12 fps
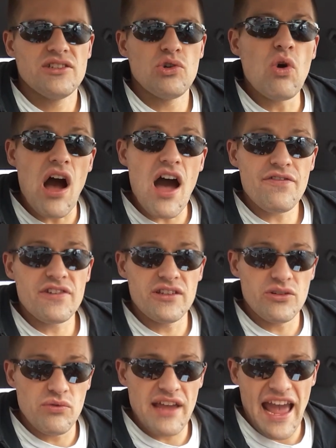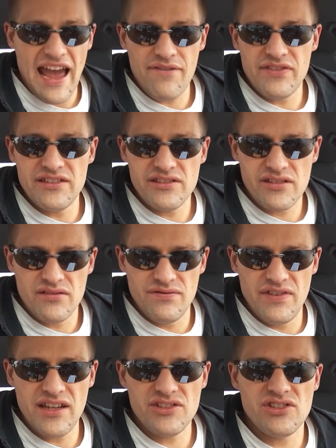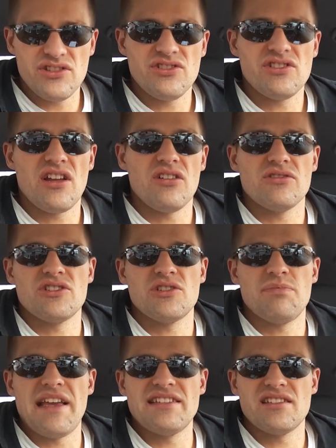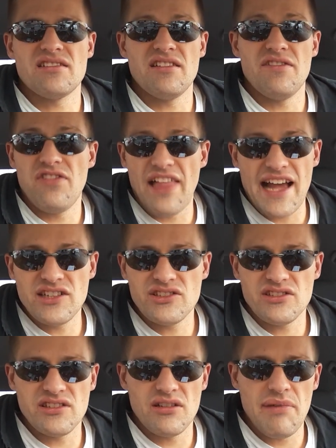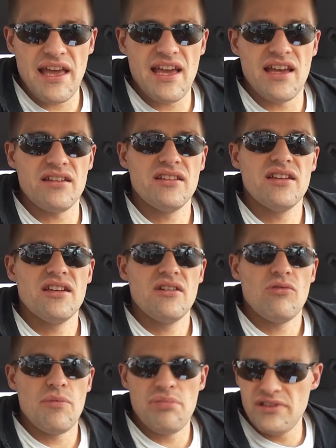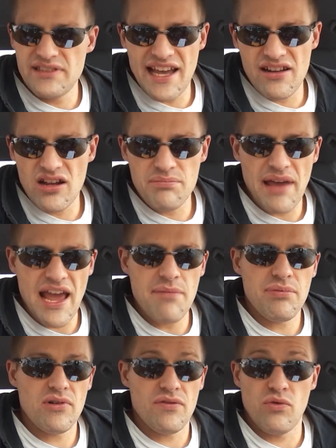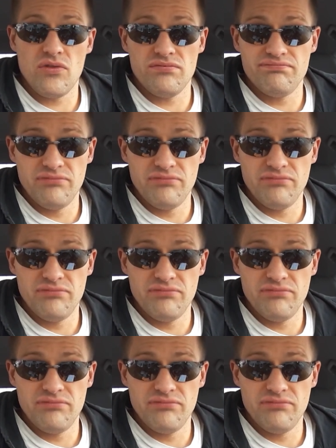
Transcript: Too often do we have these convictions that are just basically flashes in the pan. We put down on paper if we're